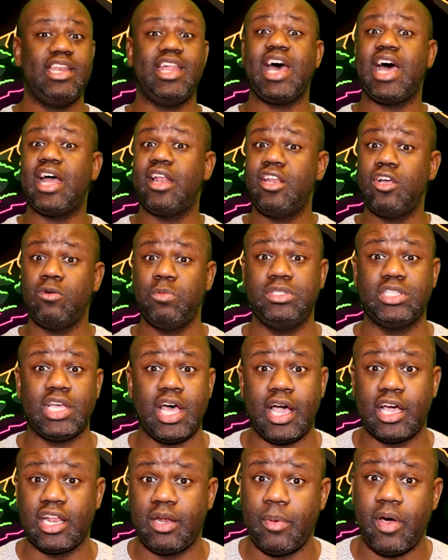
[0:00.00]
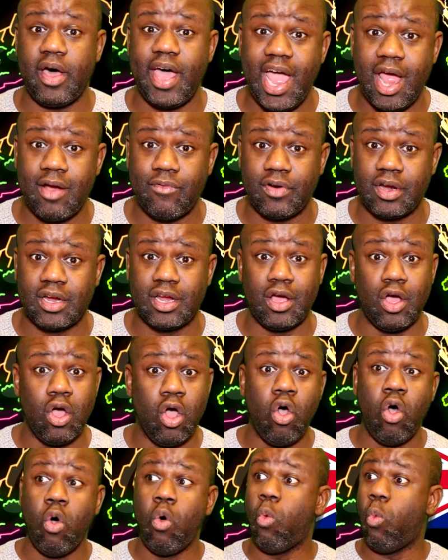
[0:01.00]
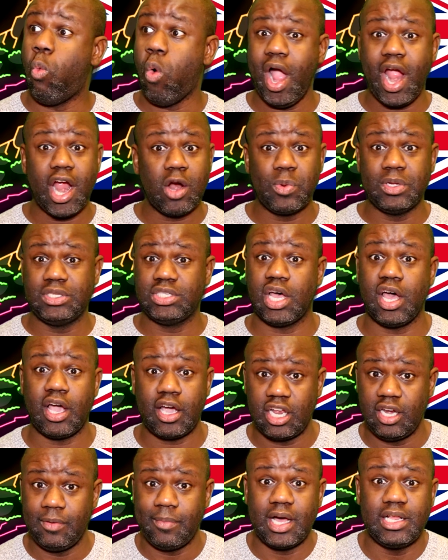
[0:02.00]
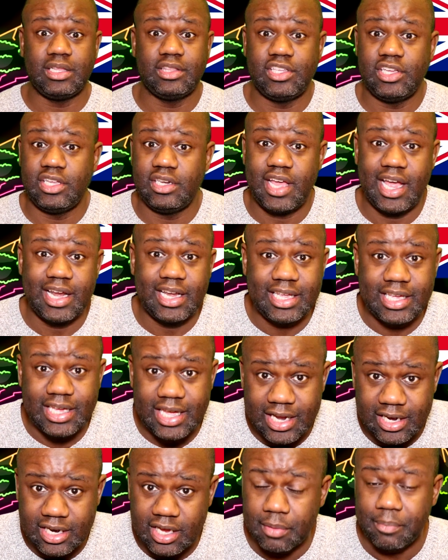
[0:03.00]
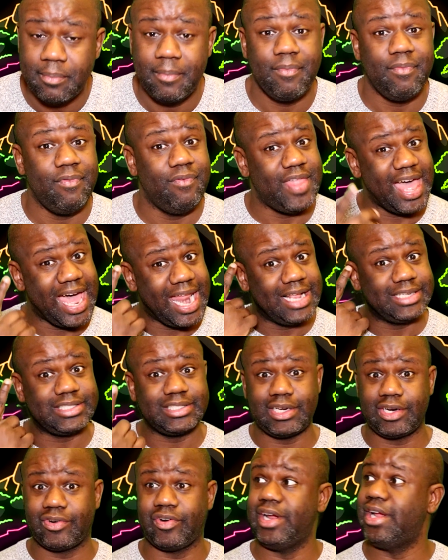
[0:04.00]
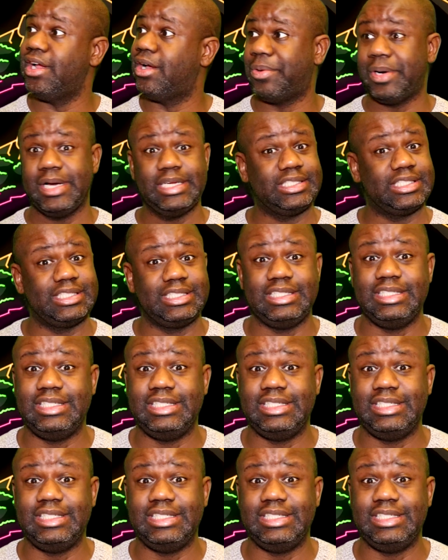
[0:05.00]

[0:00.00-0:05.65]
Now, I know we're talking about Africa. Why are we talking about the United Kingdom? That is a great question.